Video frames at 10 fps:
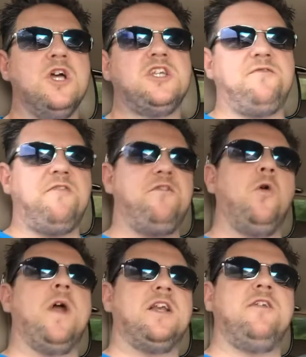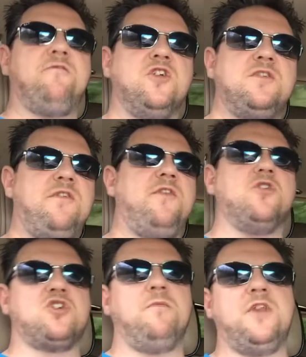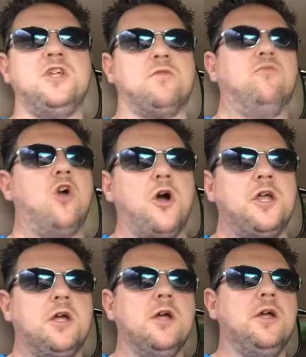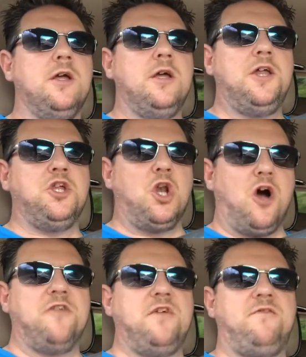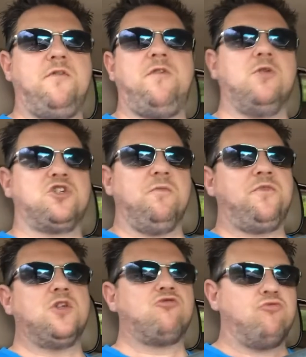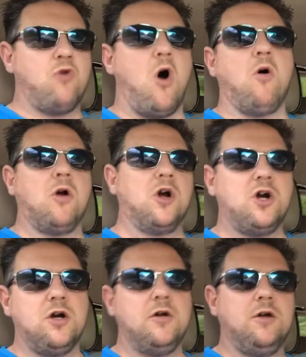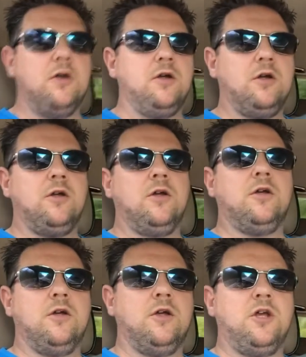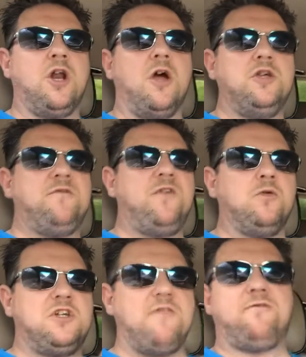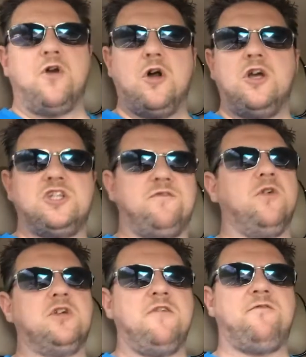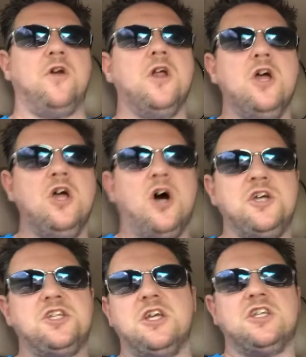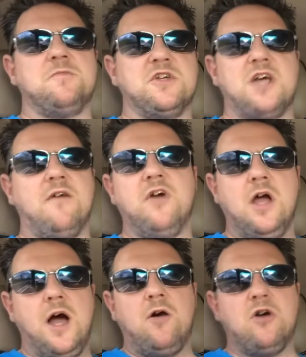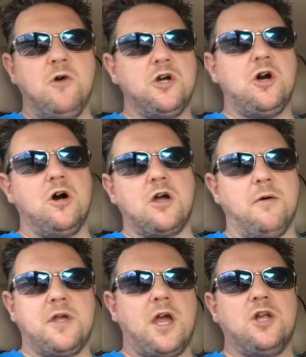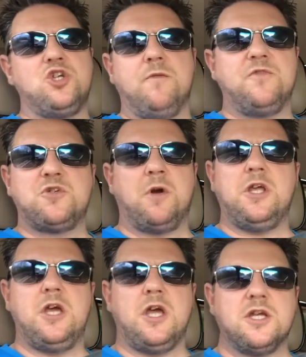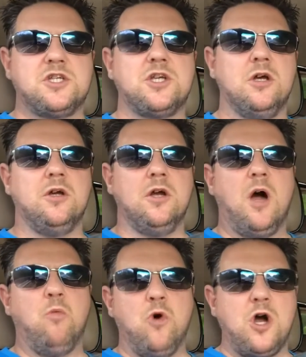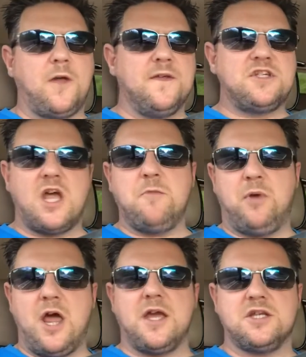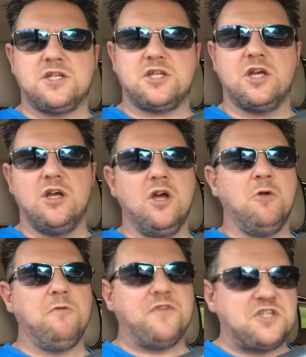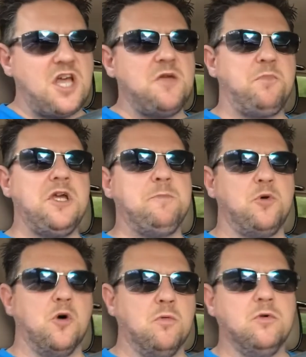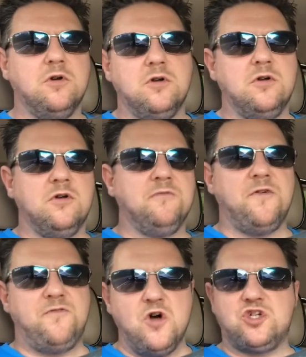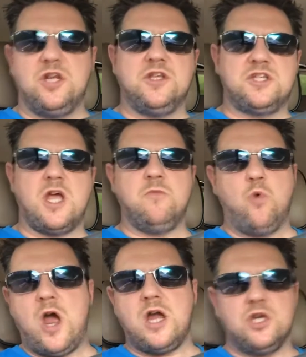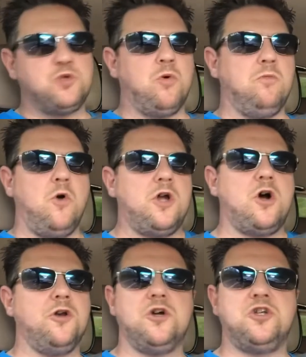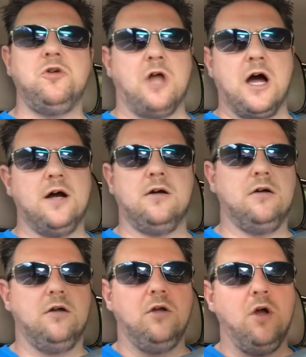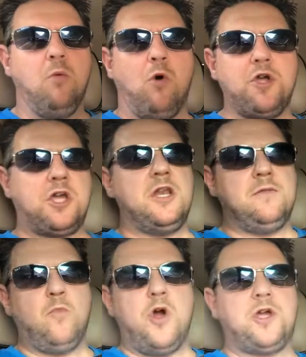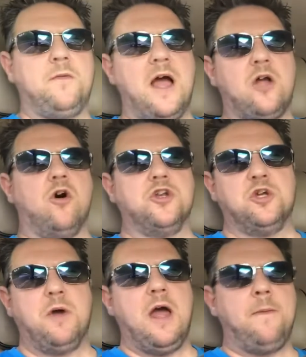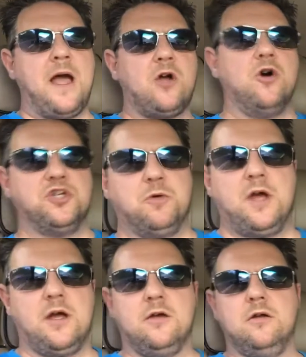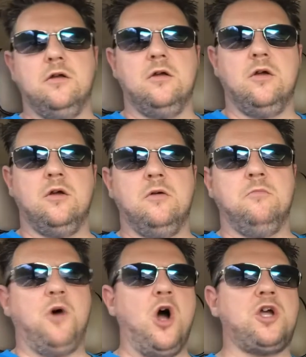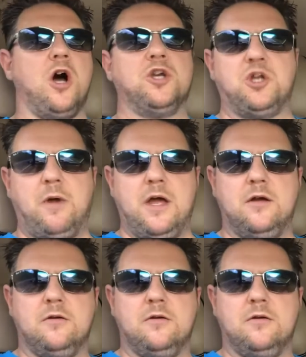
Is if you feel that difference, if you feel something isn't right in your life, if you feel something's wrong, you know, you feel different. I used to feel different. I used to think to myself, how come I can't go and get a job for 20 years and work at the same place with the same people for virtually the same wage? Why can't I do that? Why can that guy do it and that guy do it, but I can't do it?